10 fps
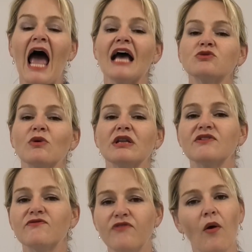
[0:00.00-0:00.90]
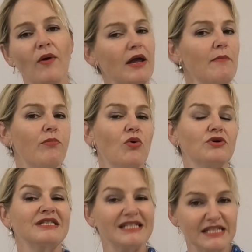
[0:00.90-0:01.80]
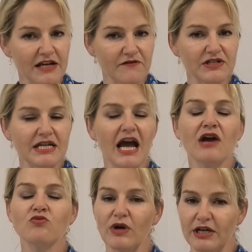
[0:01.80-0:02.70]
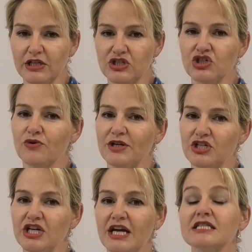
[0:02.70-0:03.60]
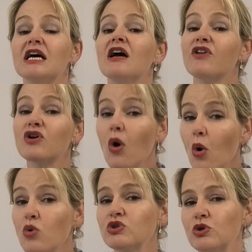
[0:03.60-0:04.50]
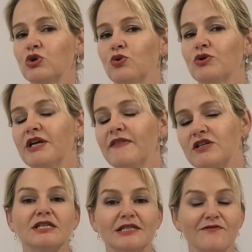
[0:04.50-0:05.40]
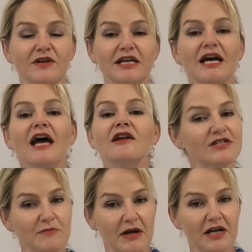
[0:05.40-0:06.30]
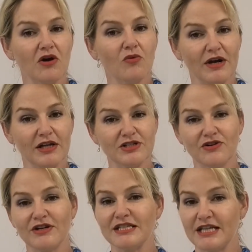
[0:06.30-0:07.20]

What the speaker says: as well as very important safety and regulatory checks that are also taught in that Certificate and Cosmetic Regulatory